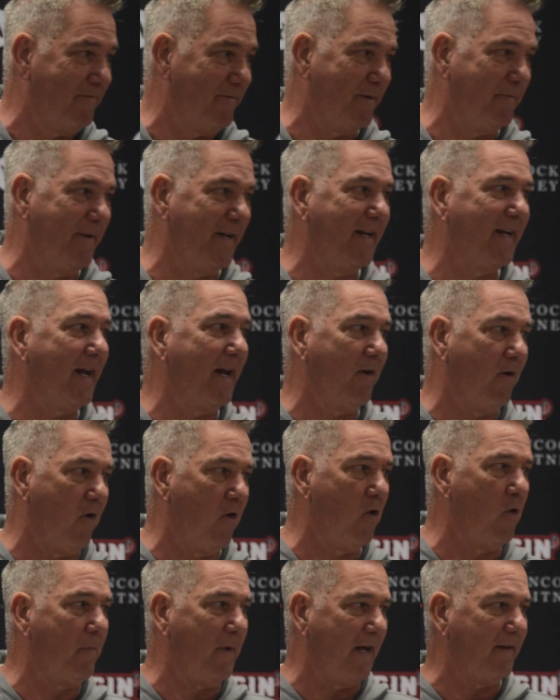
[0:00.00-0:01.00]
But being at
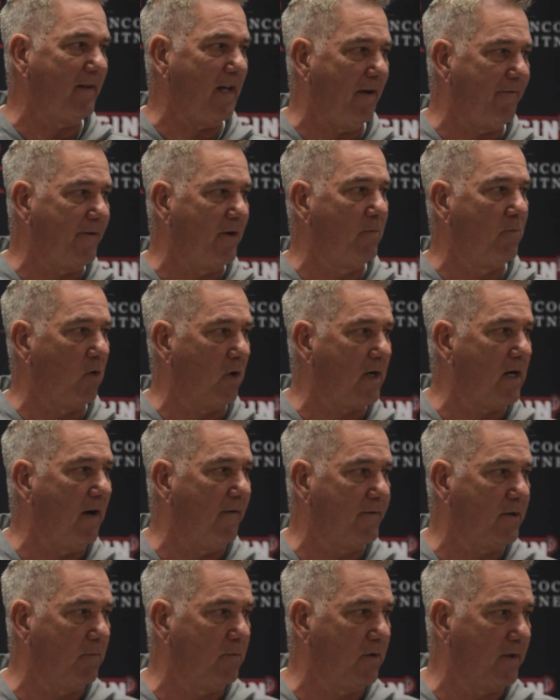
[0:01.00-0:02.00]
home, I feel more
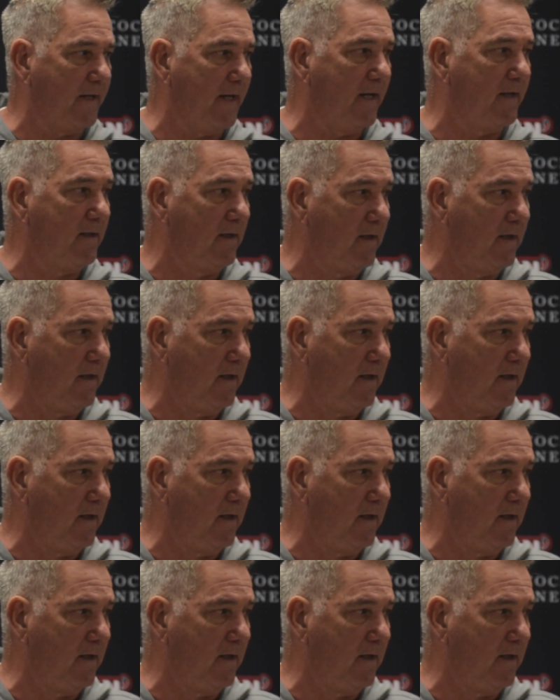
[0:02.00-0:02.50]
comfortable that,